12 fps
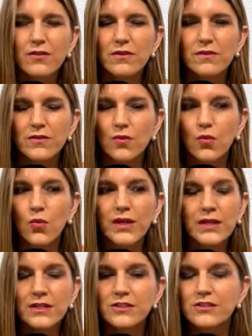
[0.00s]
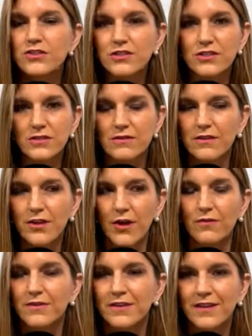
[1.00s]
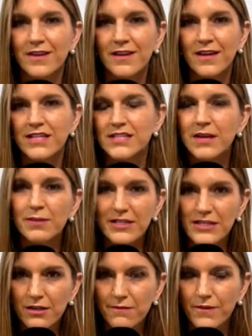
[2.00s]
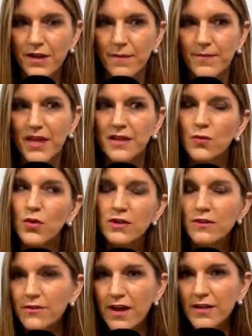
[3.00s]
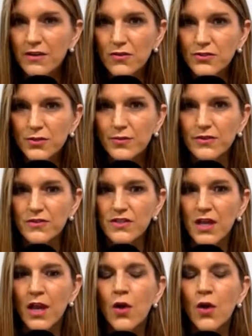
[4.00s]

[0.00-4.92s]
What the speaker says: willing to just, it's not a big deal for them. And then what are their non-negotiables?